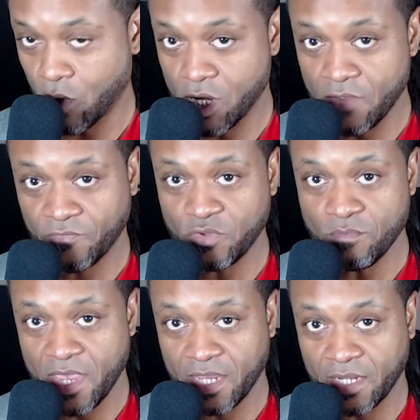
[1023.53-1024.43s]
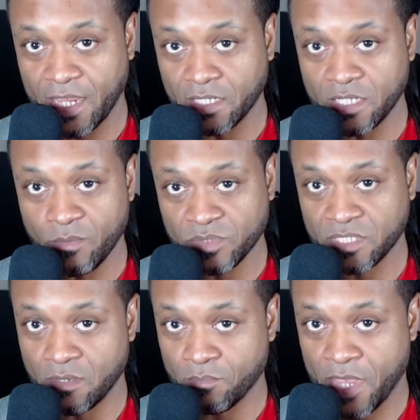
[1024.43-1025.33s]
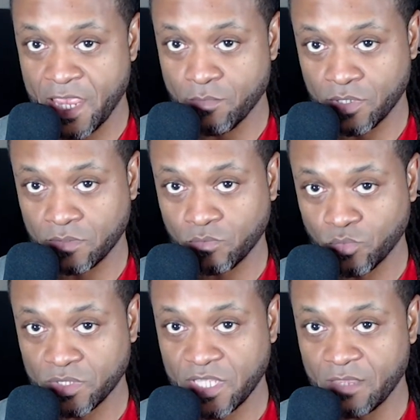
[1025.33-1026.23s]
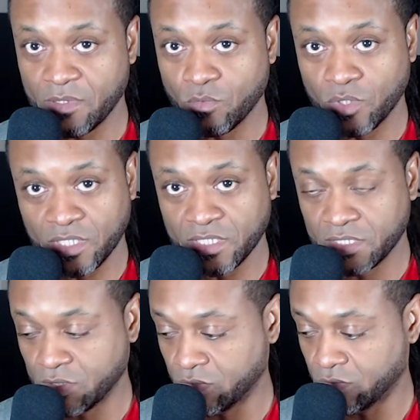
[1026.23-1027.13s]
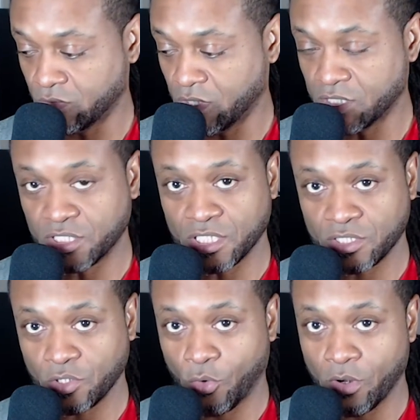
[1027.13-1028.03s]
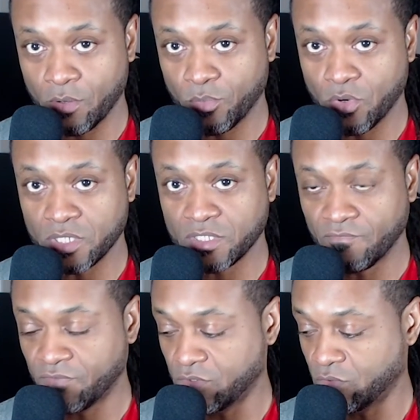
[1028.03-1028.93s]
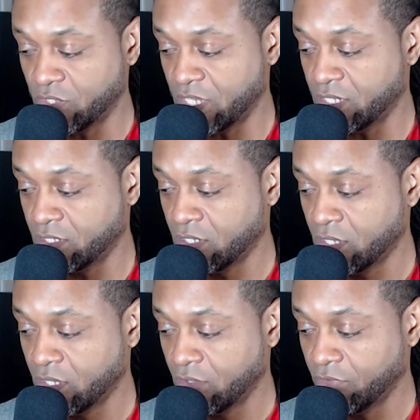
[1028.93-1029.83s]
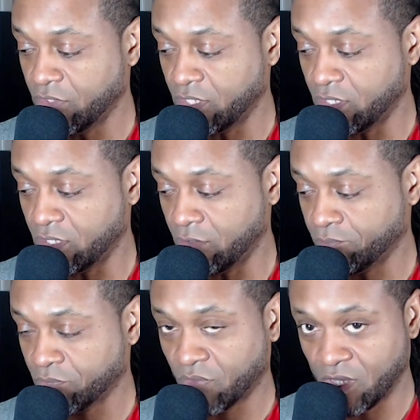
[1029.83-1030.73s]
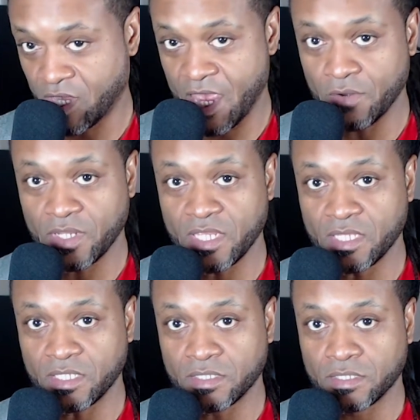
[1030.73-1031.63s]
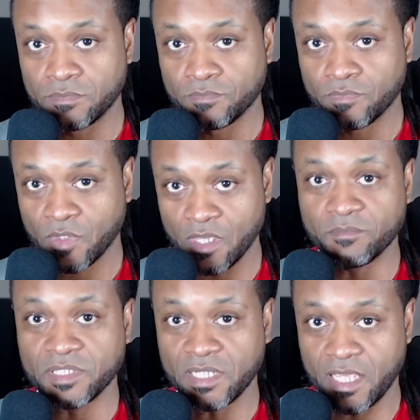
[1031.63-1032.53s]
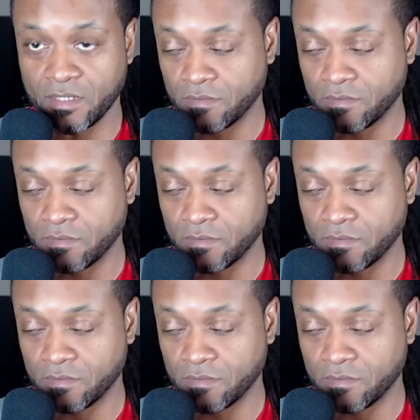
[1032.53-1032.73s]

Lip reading: if you made a lump sum payment, would they be willing to adjust your credit report to view that the account is up to date?